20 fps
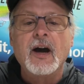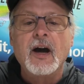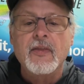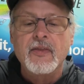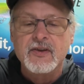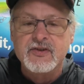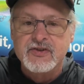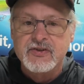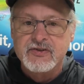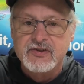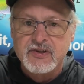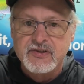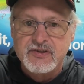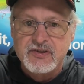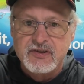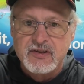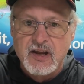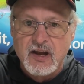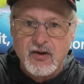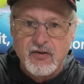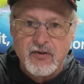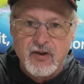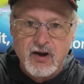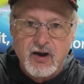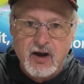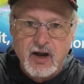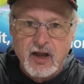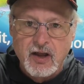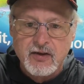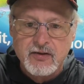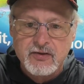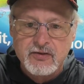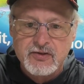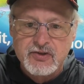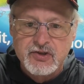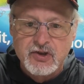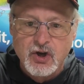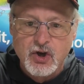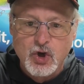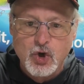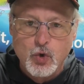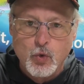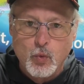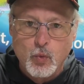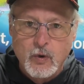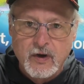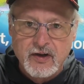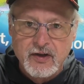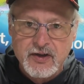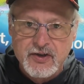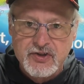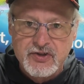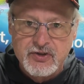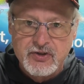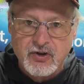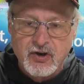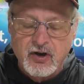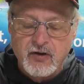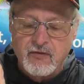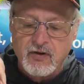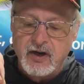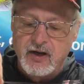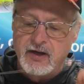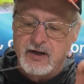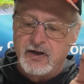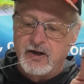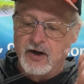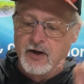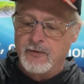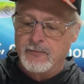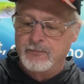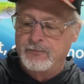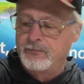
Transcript: This is a Snell knot, so we're going to start right here.